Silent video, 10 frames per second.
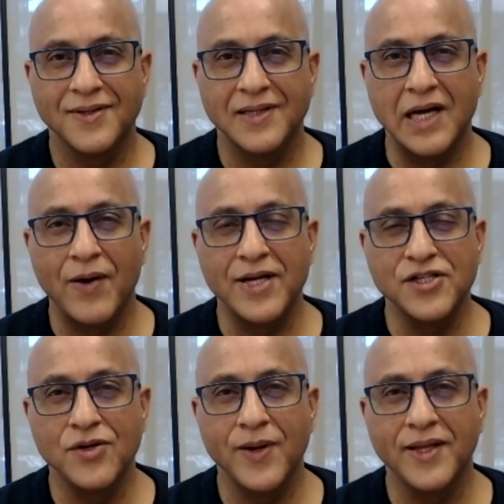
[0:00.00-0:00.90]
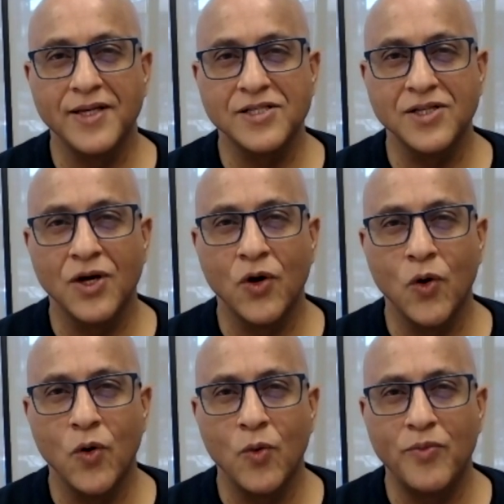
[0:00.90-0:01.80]
Now, as you're doing these
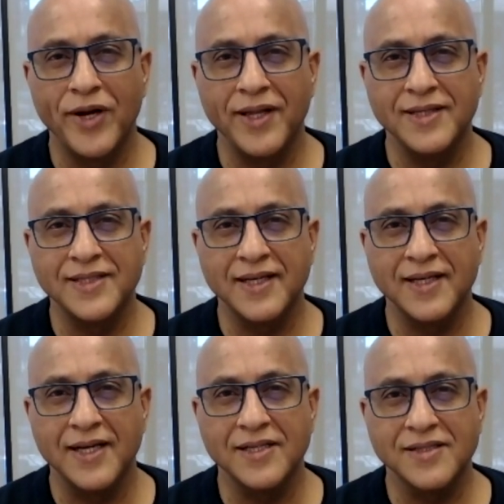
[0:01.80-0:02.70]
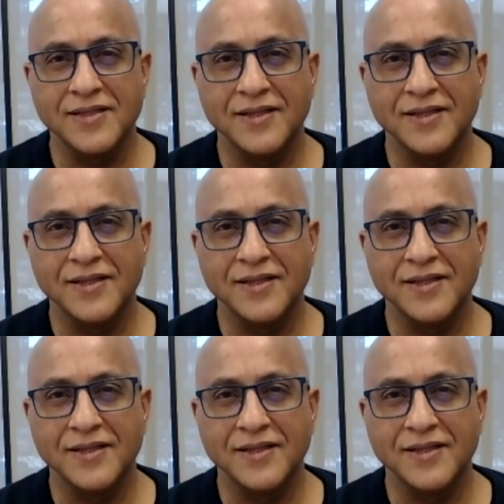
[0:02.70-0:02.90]
slow breathing techniques,